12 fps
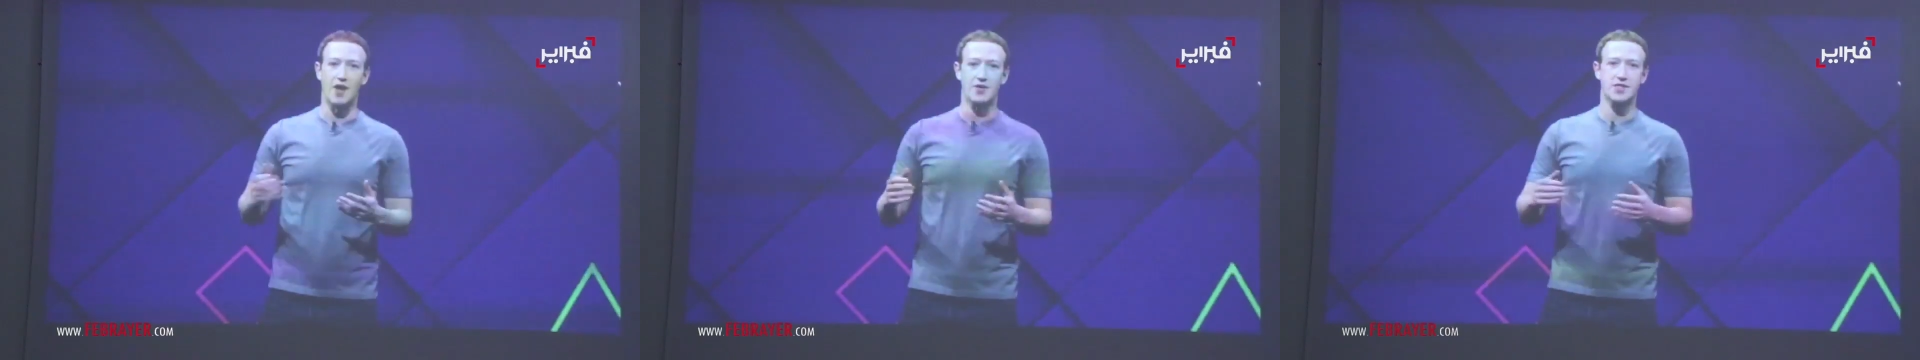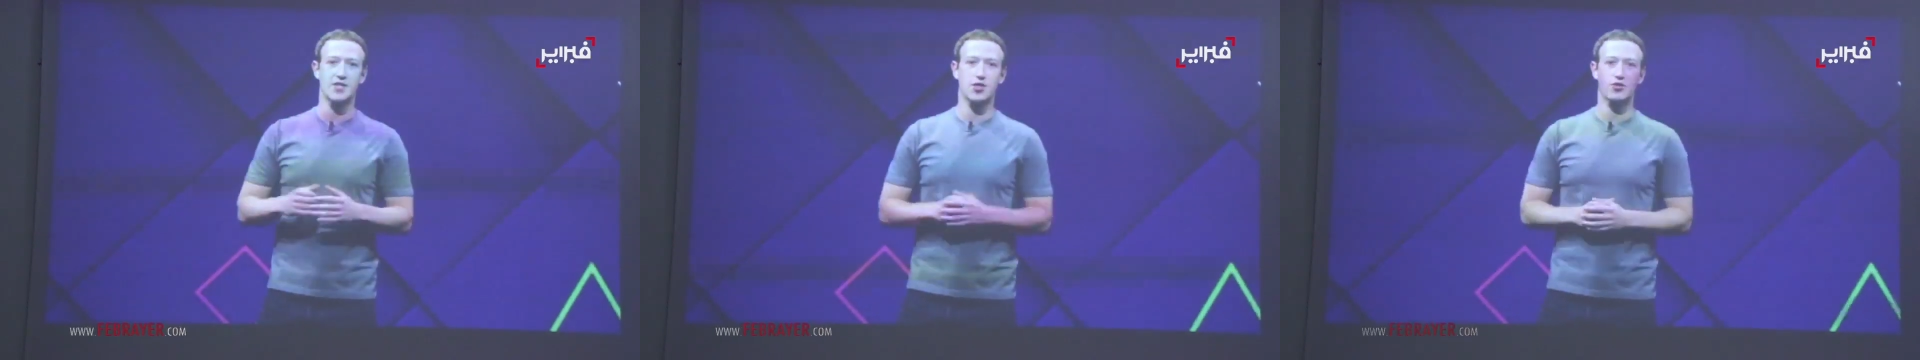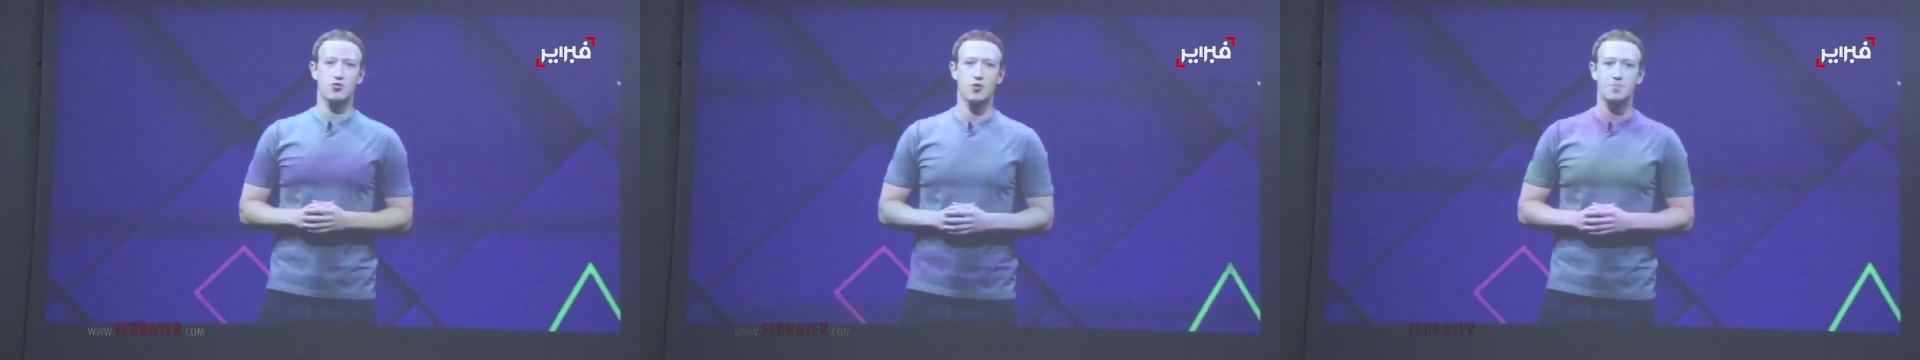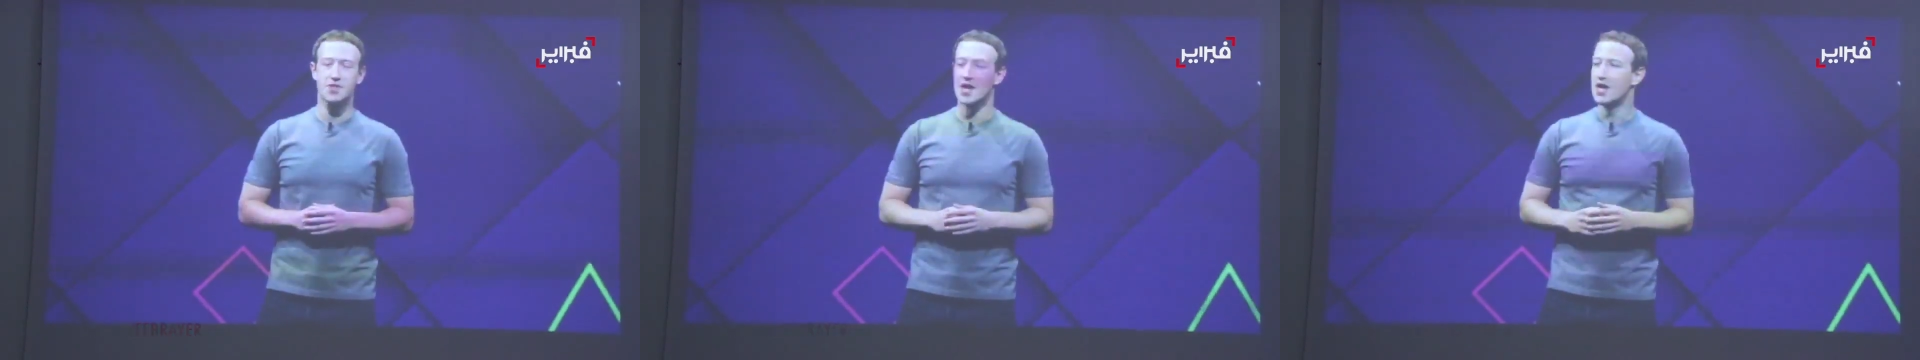volunteer
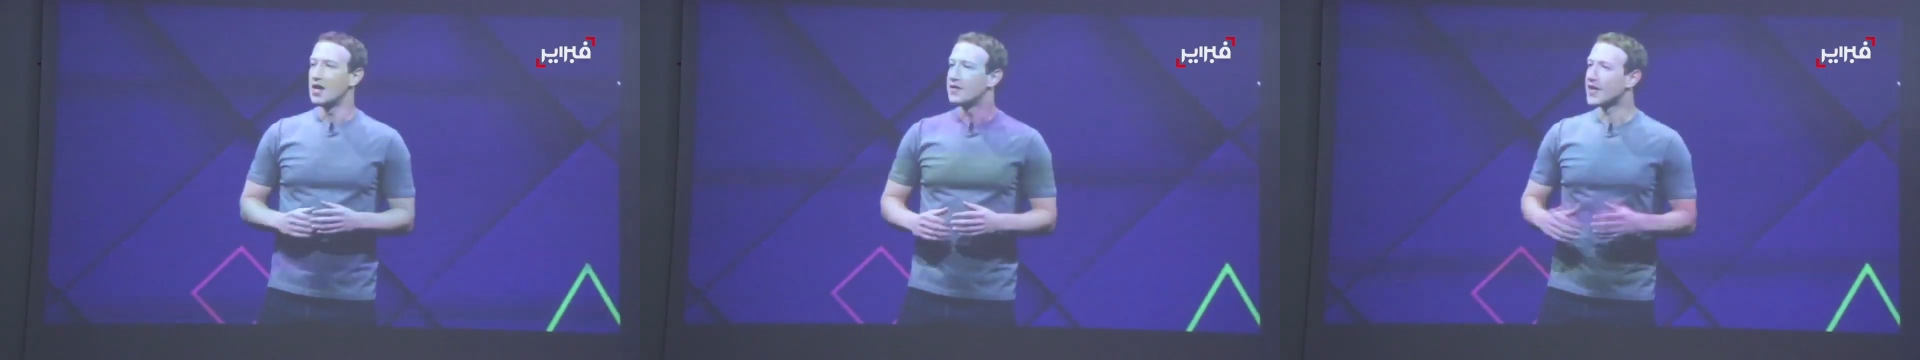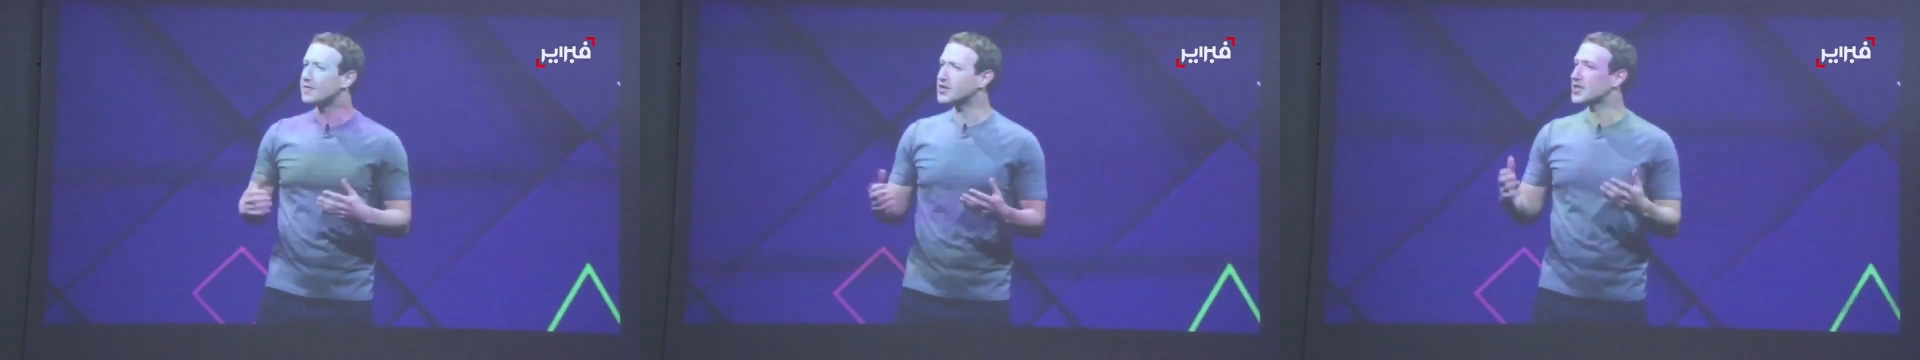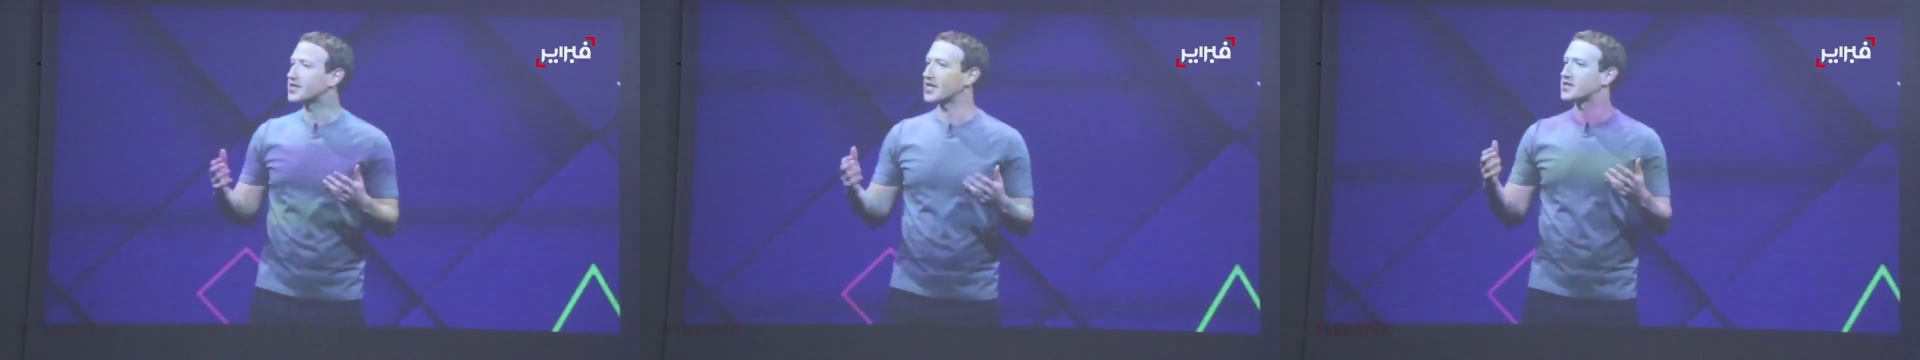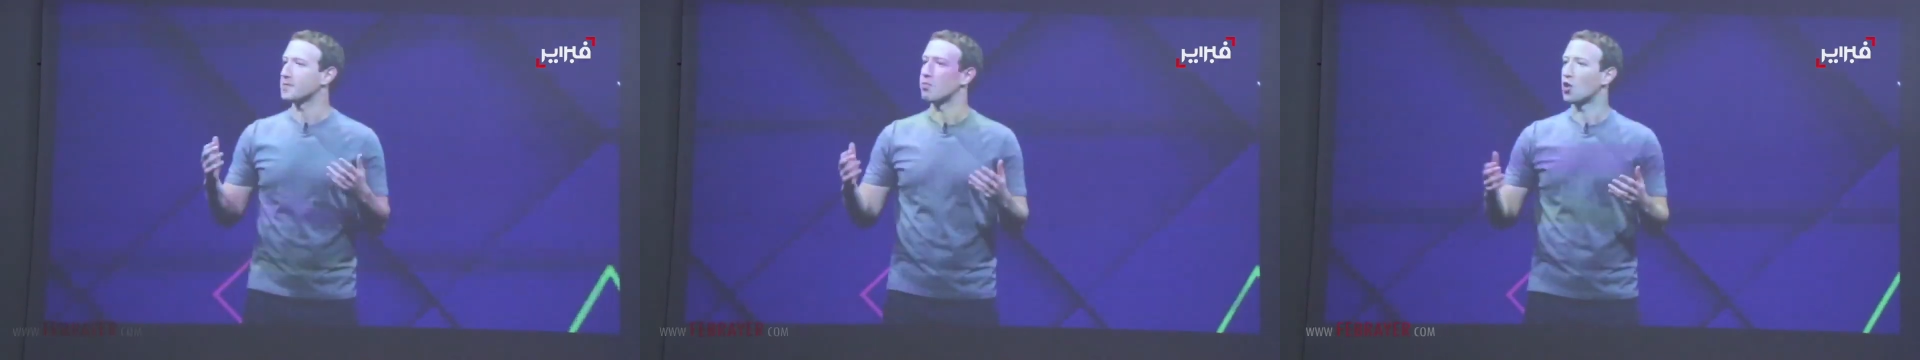groups, they give us a
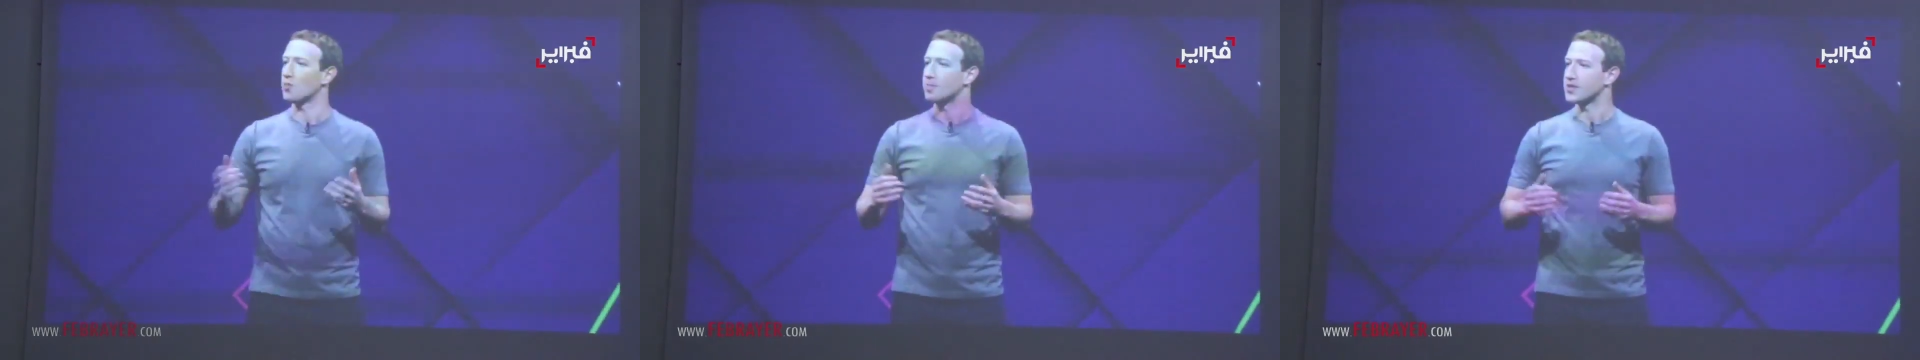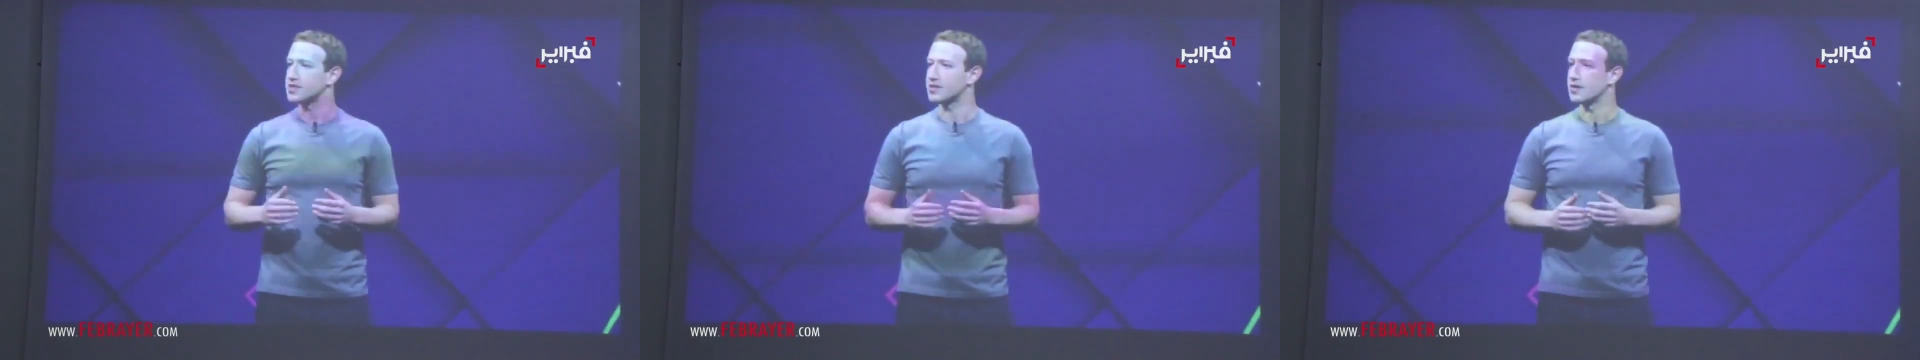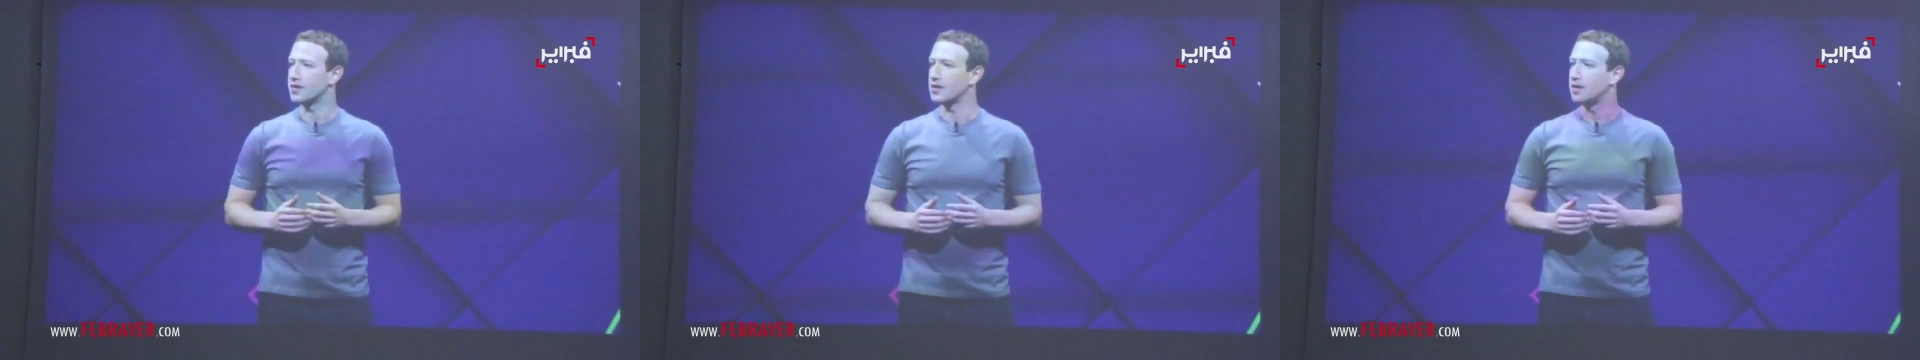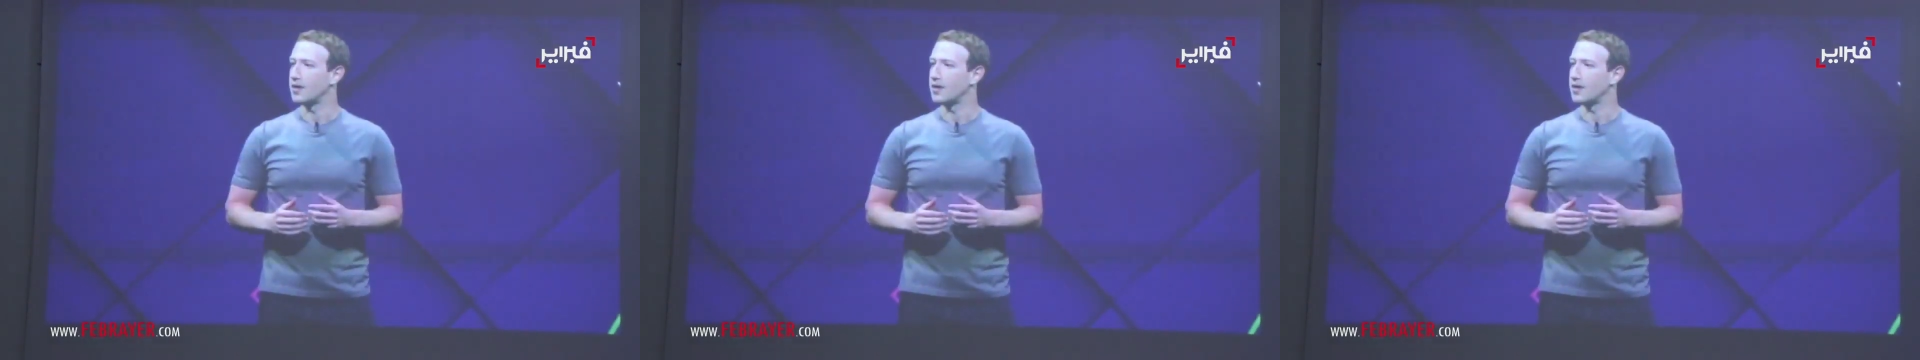sense of purpose.